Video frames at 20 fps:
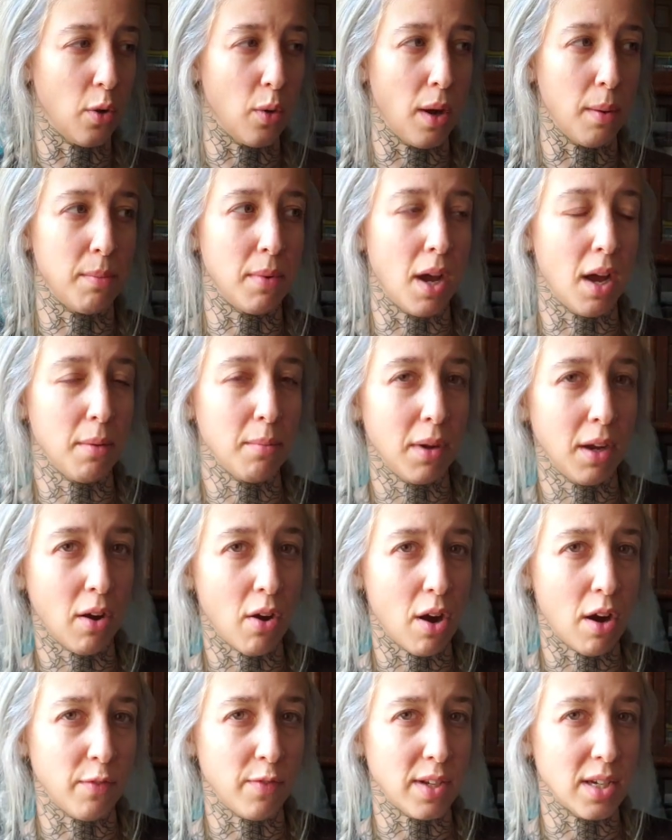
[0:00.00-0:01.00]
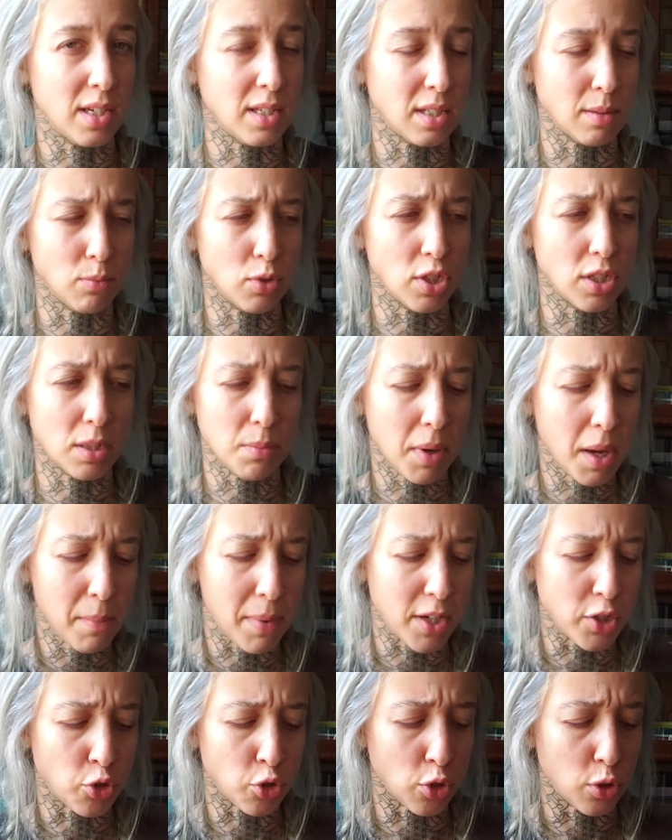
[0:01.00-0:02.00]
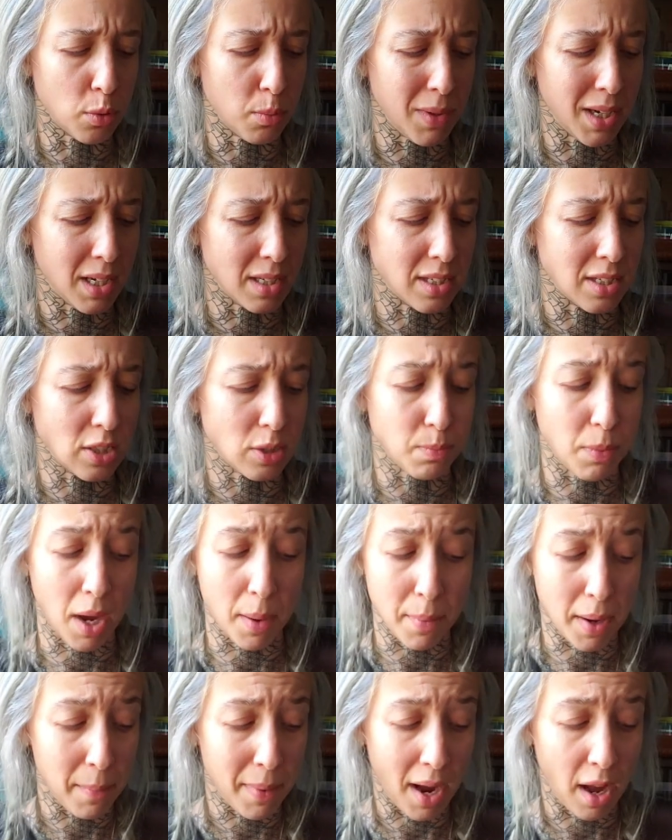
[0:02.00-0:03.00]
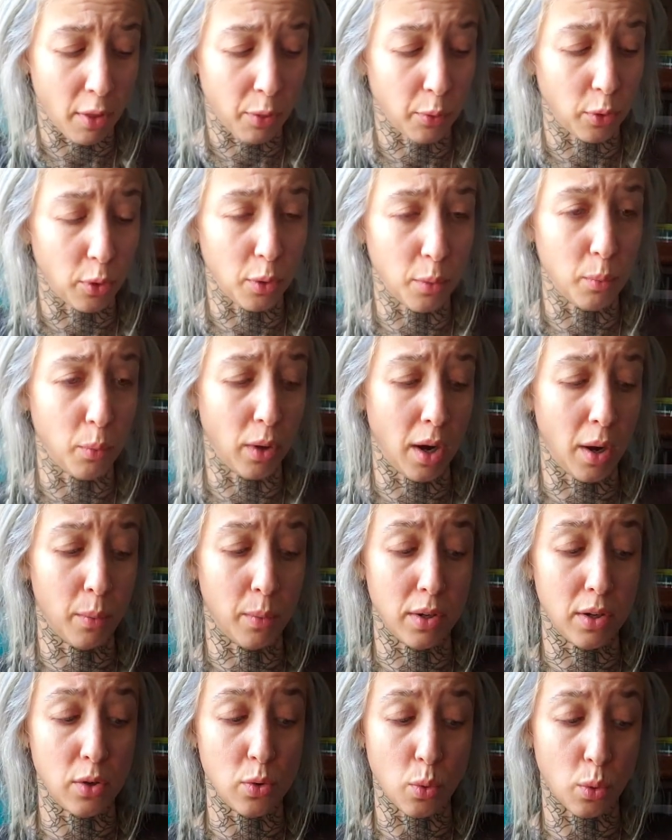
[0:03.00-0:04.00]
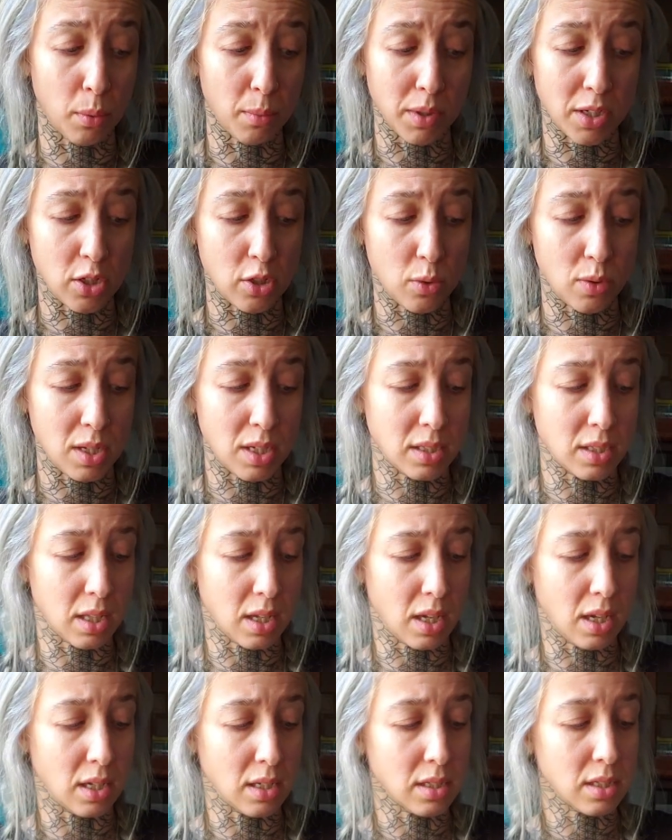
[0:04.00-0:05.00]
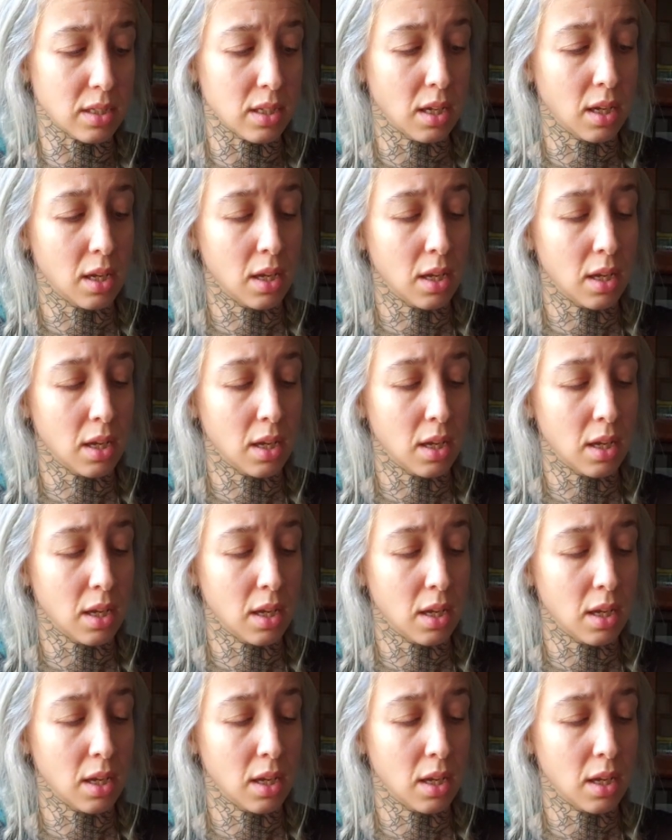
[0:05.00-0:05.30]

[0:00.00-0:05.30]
I'm not in my office. I'm just in my bedroom because it's by my bathroom where I would normally do these things.